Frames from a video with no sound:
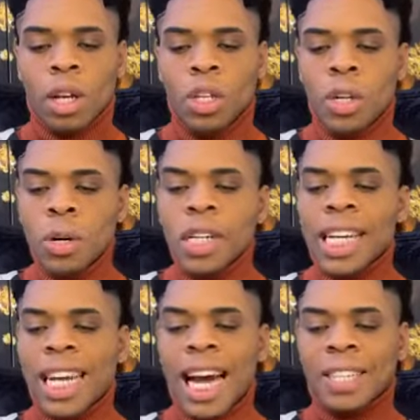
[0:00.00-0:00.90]
You
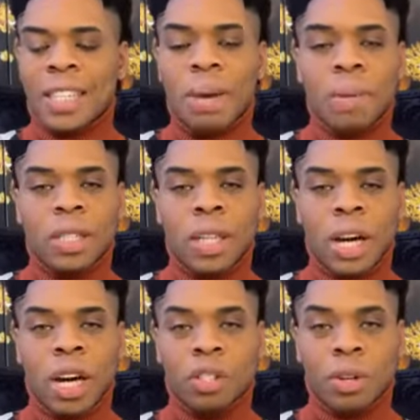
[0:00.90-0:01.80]
cannot step into
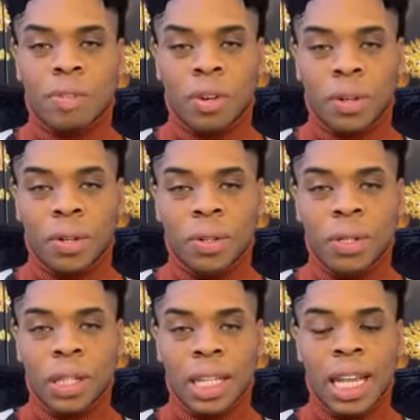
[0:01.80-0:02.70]
the
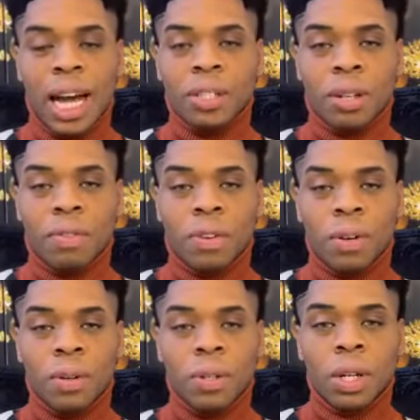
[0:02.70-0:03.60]
hundredfold, the
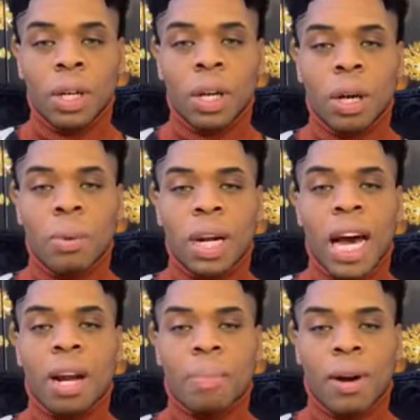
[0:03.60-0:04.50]
thousandfold
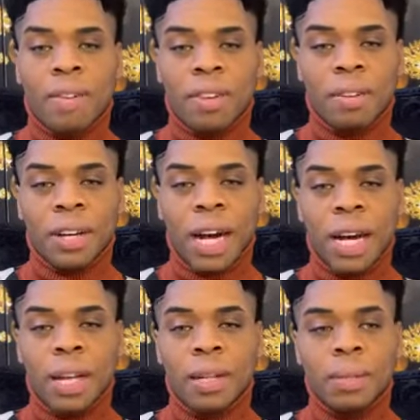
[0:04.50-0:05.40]
without a prophet of
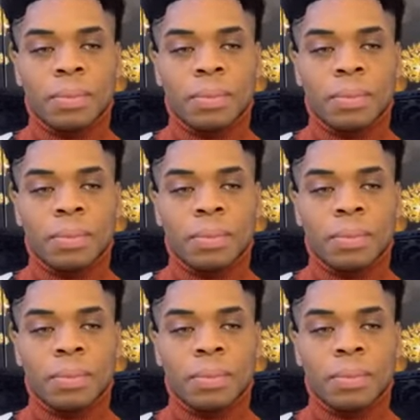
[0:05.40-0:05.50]
God.